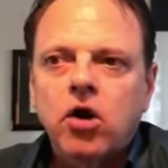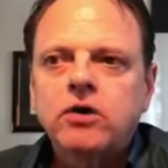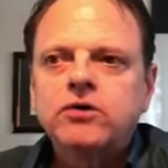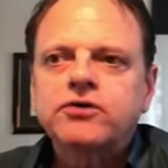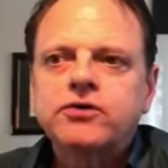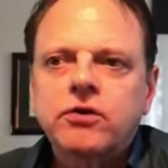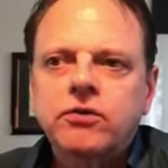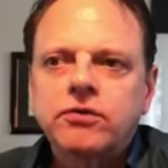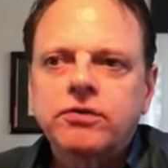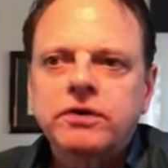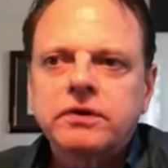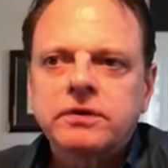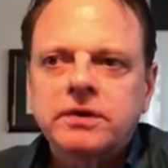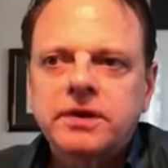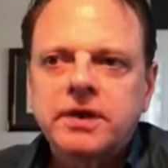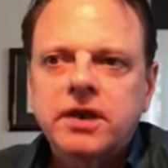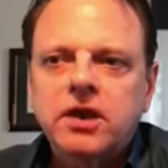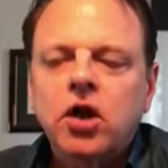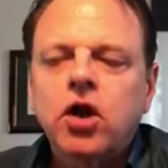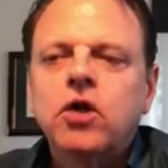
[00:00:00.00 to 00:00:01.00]
Also,
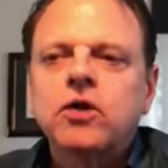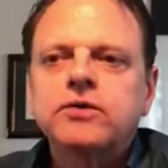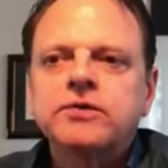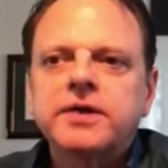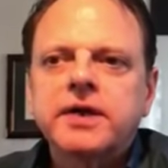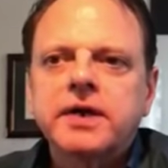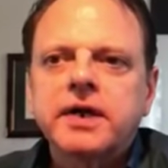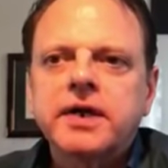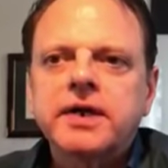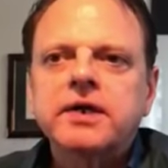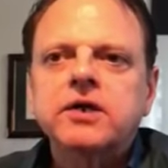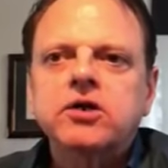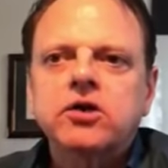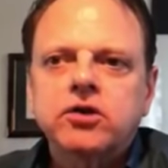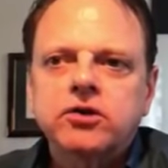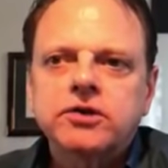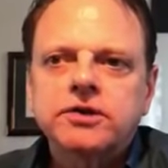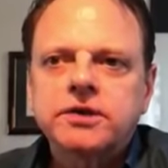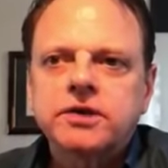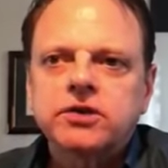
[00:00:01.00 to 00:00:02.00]
in closing,
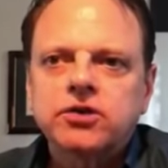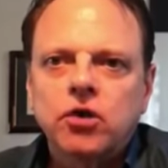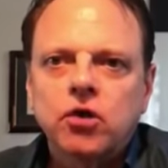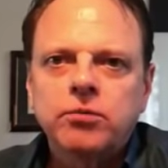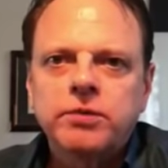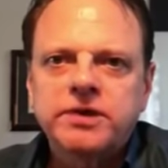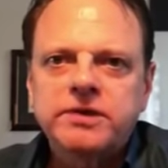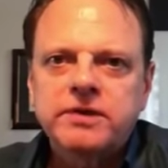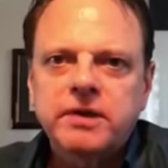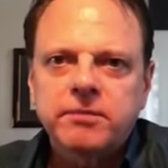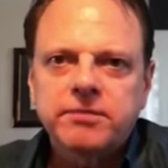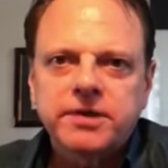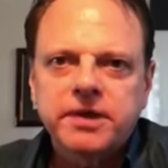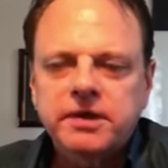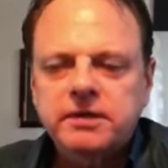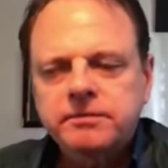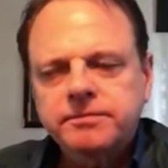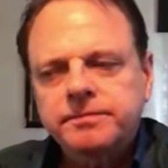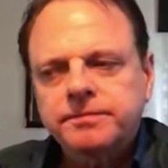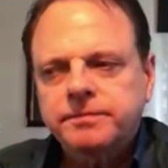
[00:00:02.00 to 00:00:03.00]
Lincoln Kirstein told me
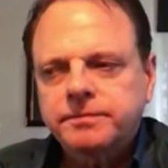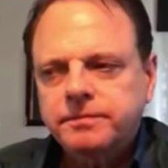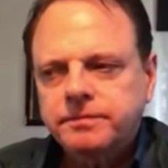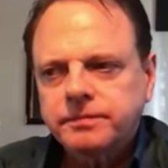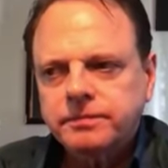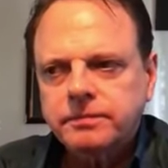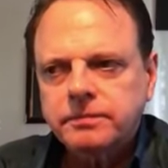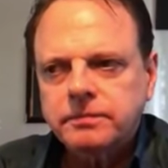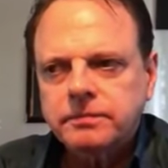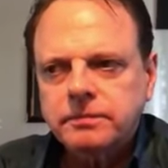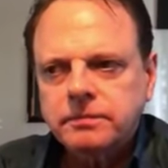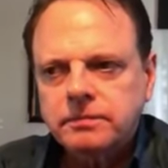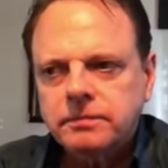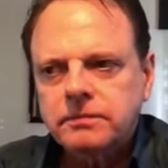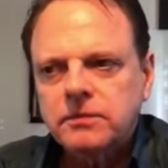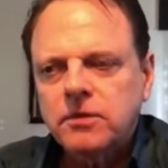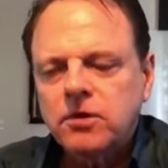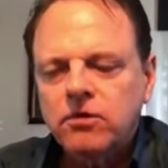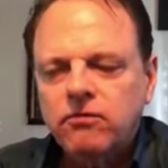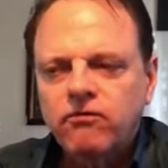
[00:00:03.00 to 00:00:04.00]
something
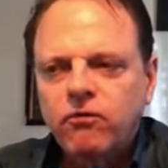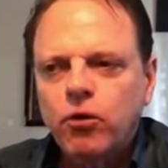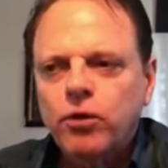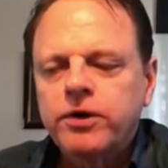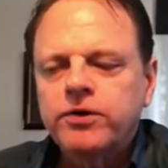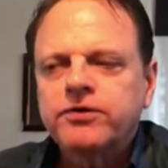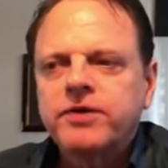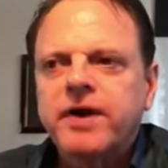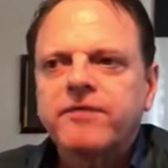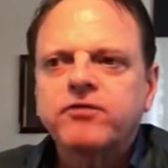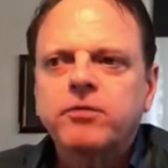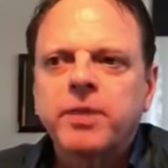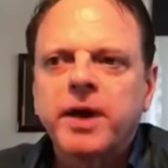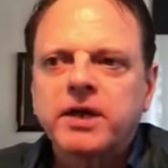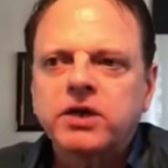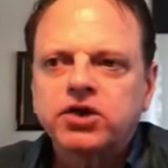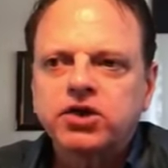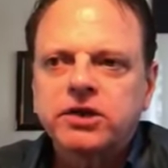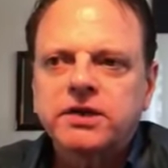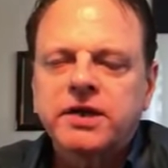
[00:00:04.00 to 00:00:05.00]
4 years after
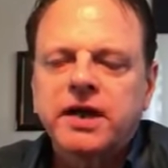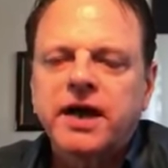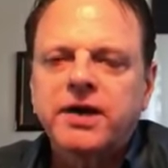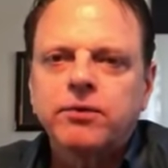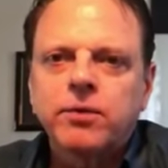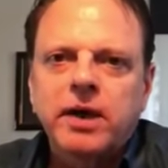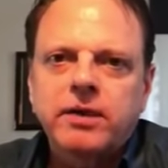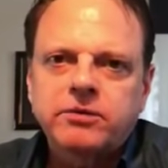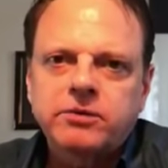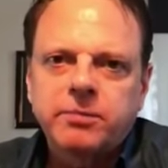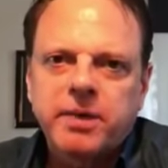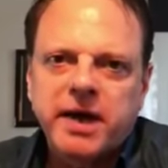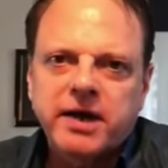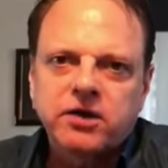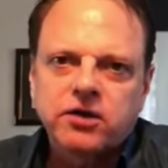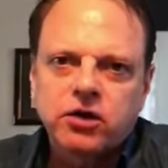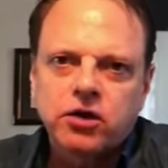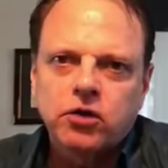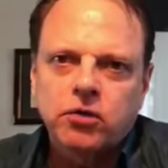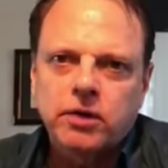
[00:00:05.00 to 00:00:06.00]
Balanchine died when I was
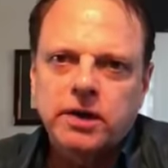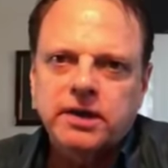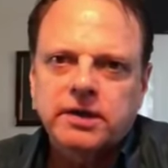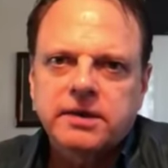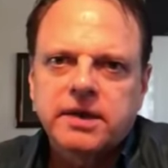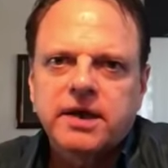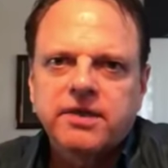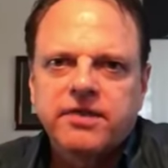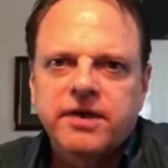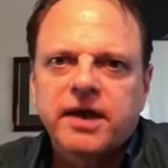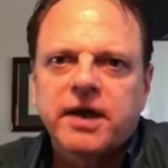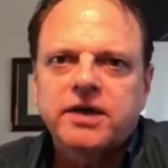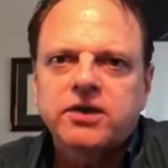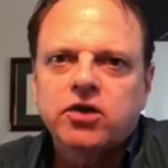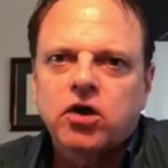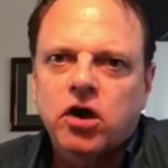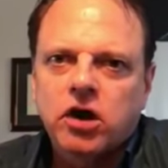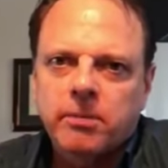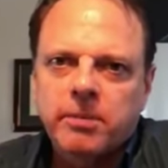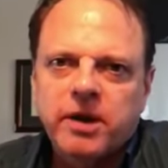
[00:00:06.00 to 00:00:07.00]
back in New York, and I think
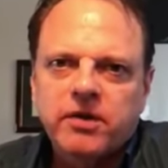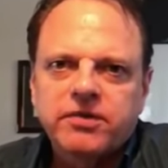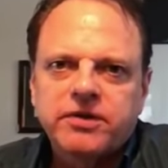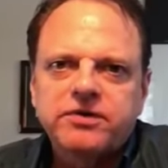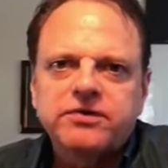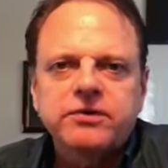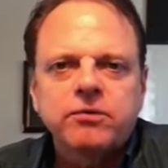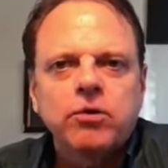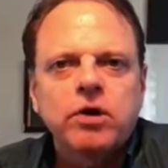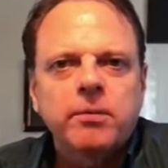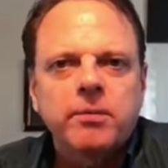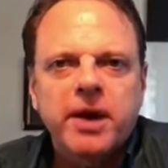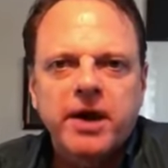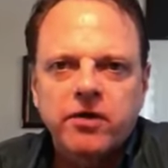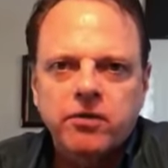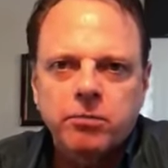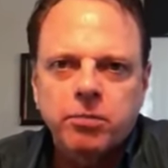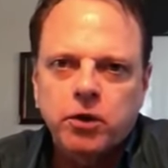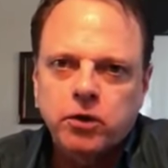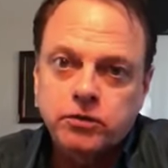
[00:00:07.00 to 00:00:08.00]
I talk about this in one of
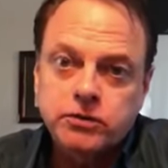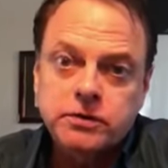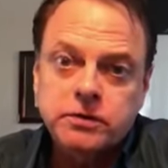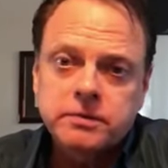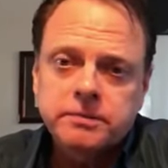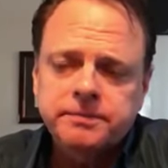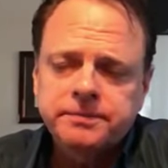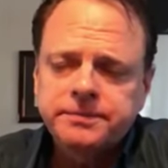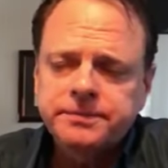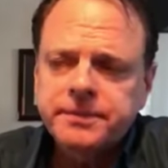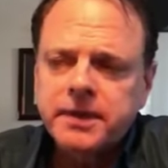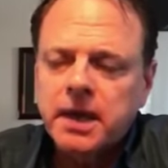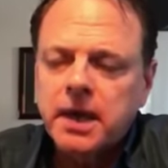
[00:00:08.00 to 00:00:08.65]
my other posts.